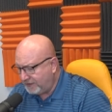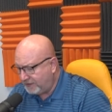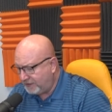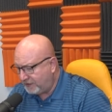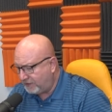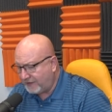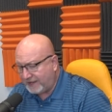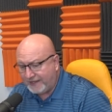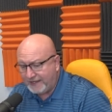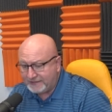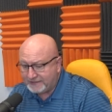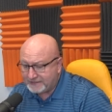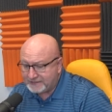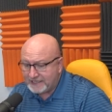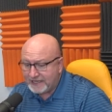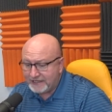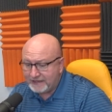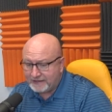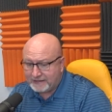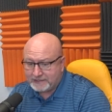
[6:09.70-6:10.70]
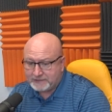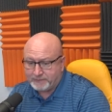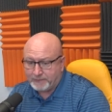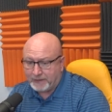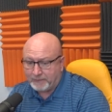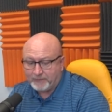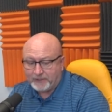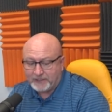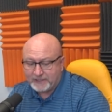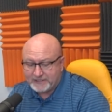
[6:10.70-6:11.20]
you know, I hate to say this,
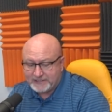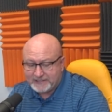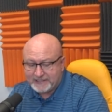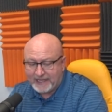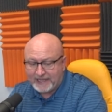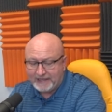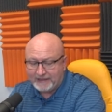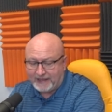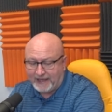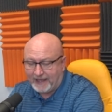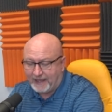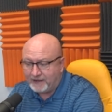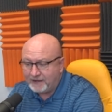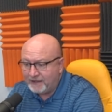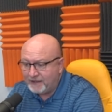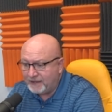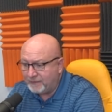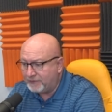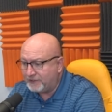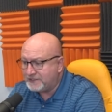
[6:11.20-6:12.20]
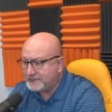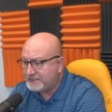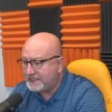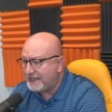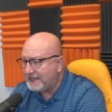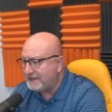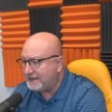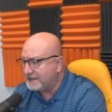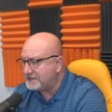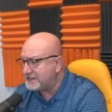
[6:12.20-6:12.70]
but I'm going to say that. I'm going to
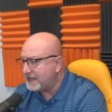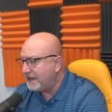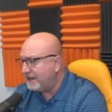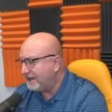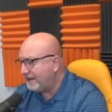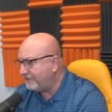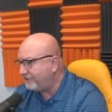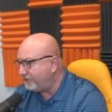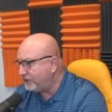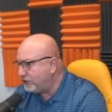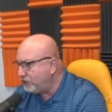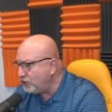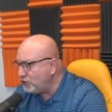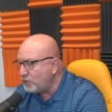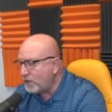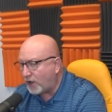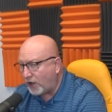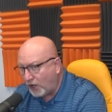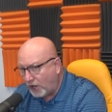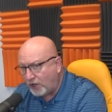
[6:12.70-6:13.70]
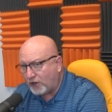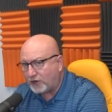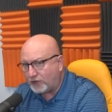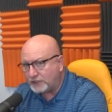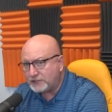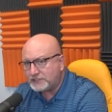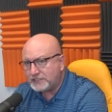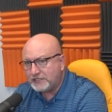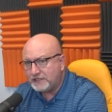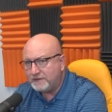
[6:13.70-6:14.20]
say this. If you
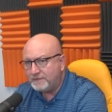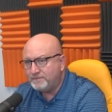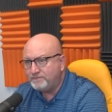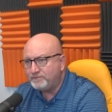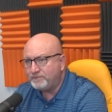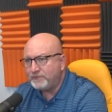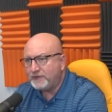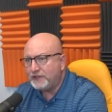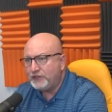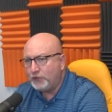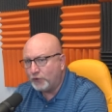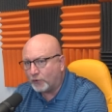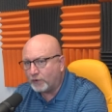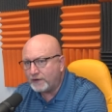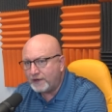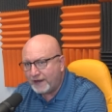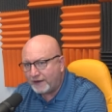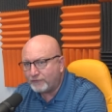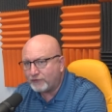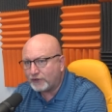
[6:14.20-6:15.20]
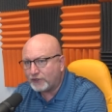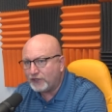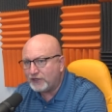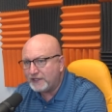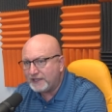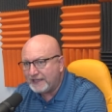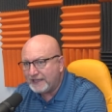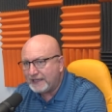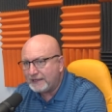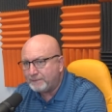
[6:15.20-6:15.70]
aren't, you're never going
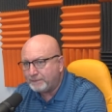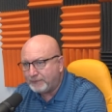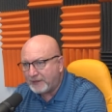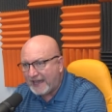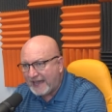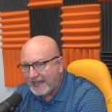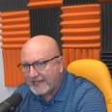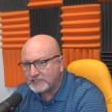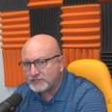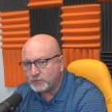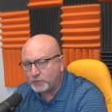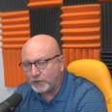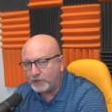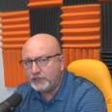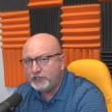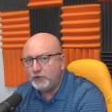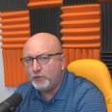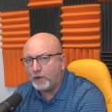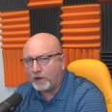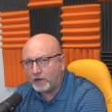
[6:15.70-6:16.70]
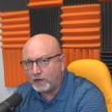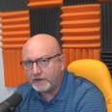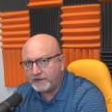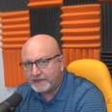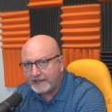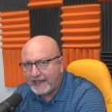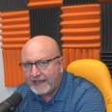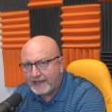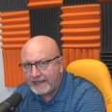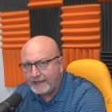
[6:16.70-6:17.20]
to get past where you are
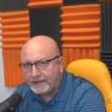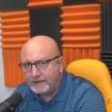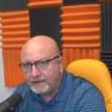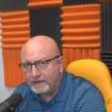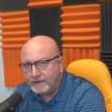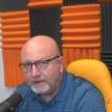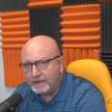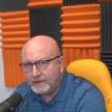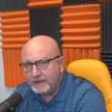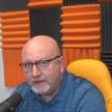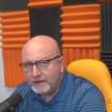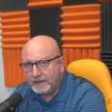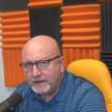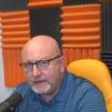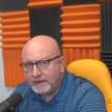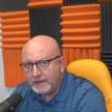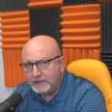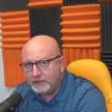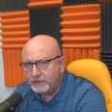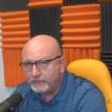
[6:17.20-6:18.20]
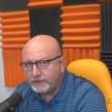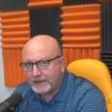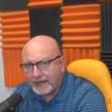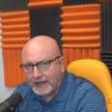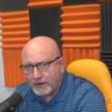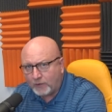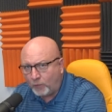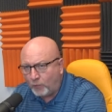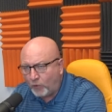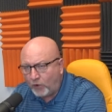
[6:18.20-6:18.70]
today. You've
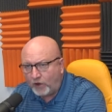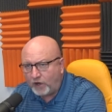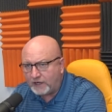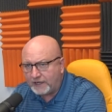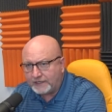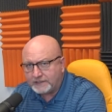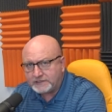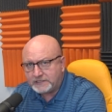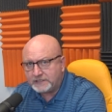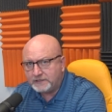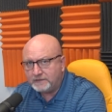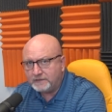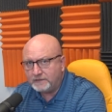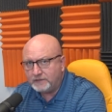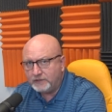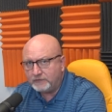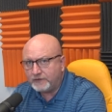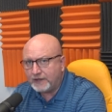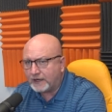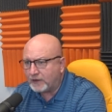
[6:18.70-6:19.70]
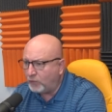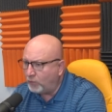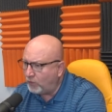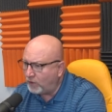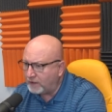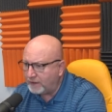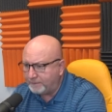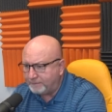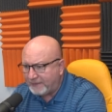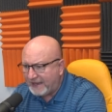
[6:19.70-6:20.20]
got to want it. You've got to
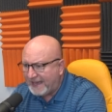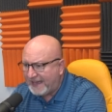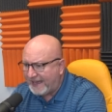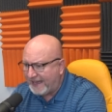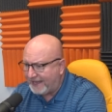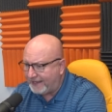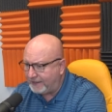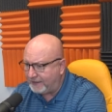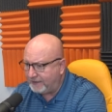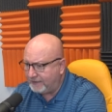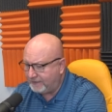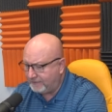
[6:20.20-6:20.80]
want it bad.